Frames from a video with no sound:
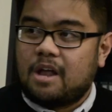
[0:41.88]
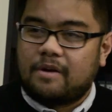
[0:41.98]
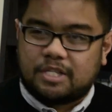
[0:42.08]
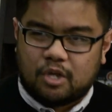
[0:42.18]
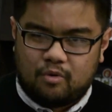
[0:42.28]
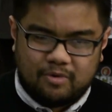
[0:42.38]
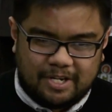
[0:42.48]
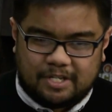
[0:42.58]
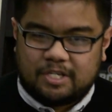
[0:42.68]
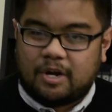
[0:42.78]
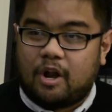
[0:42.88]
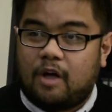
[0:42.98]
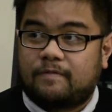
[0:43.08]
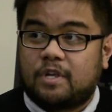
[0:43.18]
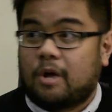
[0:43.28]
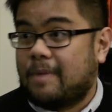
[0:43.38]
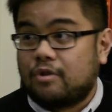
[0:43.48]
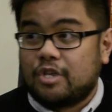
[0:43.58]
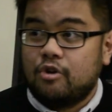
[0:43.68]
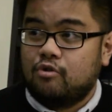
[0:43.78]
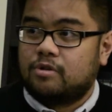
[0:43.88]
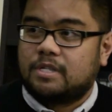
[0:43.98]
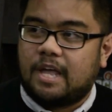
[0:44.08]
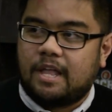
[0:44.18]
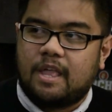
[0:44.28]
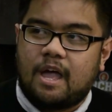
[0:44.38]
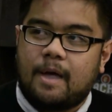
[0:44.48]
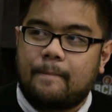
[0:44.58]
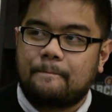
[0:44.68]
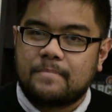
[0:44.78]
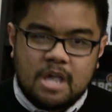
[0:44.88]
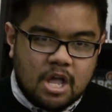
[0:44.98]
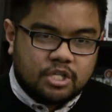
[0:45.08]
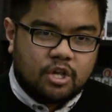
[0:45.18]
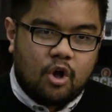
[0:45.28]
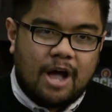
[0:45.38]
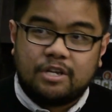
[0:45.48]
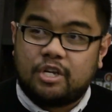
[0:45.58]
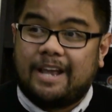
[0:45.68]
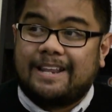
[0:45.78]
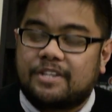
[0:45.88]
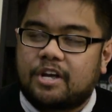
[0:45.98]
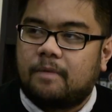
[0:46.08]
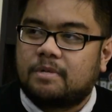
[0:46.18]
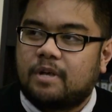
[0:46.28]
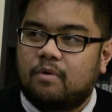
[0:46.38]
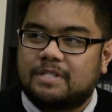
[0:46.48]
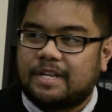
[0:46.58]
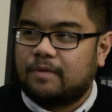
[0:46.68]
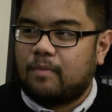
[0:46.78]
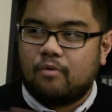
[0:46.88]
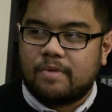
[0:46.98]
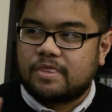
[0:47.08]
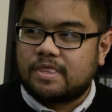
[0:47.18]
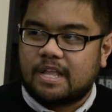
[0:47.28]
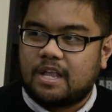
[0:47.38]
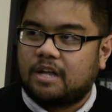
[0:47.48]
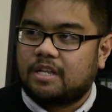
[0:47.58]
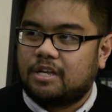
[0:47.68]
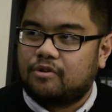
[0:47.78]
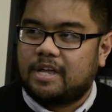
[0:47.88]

Right, so we'll just start off talking about you then. So how did you get into comics? Like, what was like the moment that got you